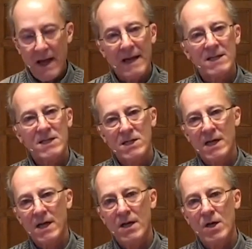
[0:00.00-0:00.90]

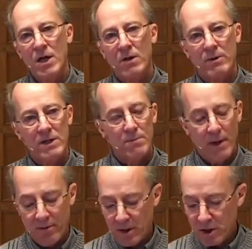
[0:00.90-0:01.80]

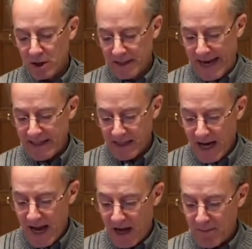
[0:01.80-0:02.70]

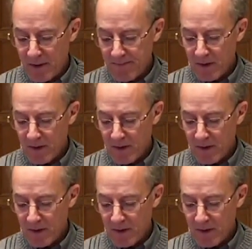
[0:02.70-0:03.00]
stchrisparish.com